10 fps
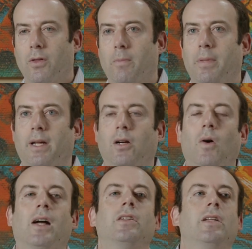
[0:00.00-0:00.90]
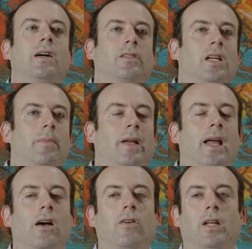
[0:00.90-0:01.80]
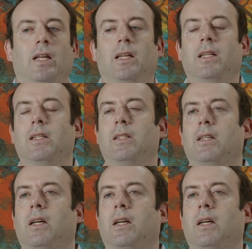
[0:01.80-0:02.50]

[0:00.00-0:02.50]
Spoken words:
big question now that's coming out is,